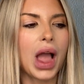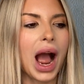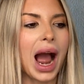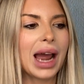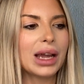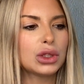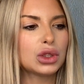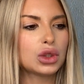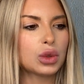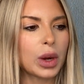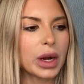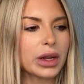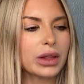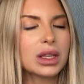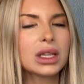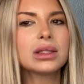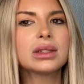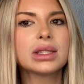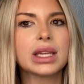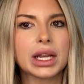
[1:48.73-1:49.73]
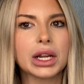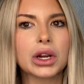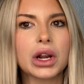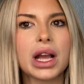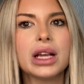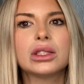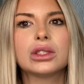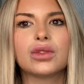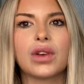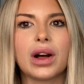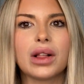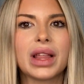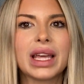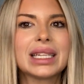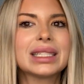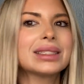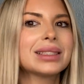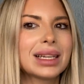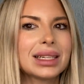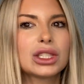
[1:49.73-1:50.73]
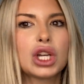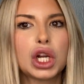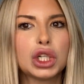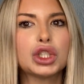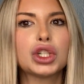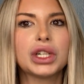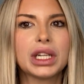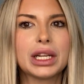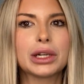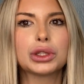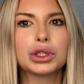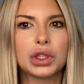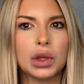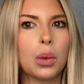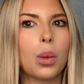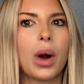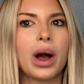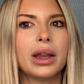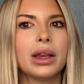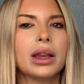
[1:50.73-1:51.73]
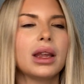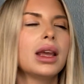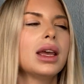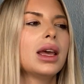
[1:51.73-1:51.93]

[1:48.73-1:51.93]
I swear this year has felt like 600 years in one.